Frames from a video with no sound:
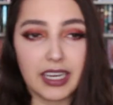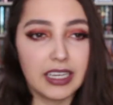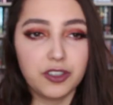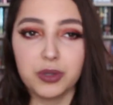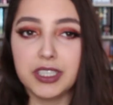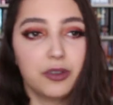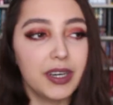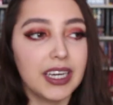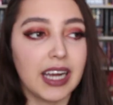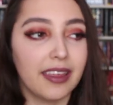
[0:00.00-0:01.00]
in
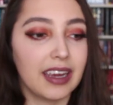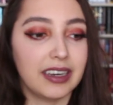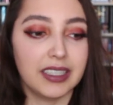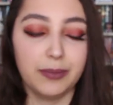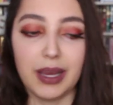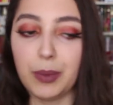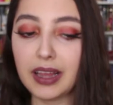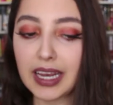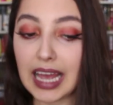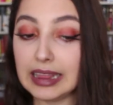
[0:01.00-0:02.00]
2020. I think I did maybe
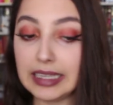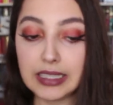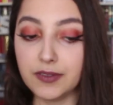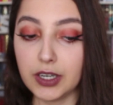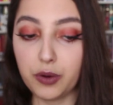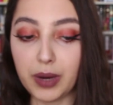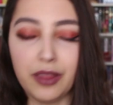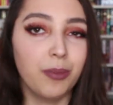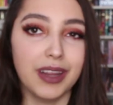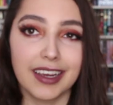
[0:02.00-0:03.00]
like at least a video a
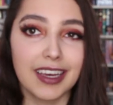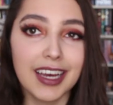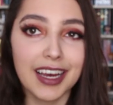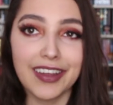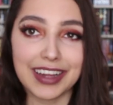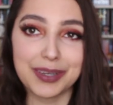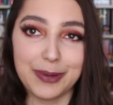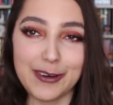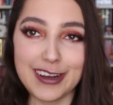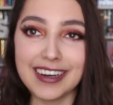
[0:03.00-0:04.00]
month, but like that's
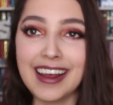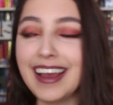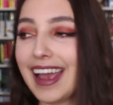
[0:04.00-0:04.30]
about it.